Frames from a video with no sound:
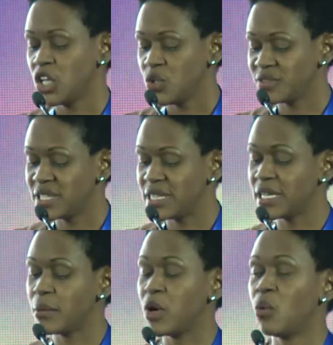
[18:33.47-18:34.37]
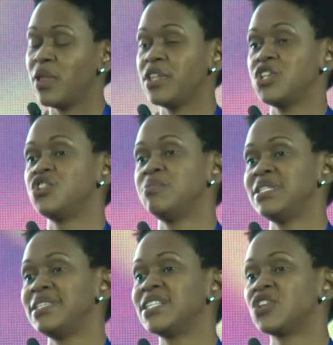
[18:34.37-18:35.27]
you have to think about whether it should be
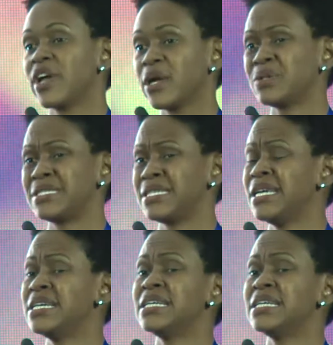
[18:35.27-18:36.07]
debt or equity.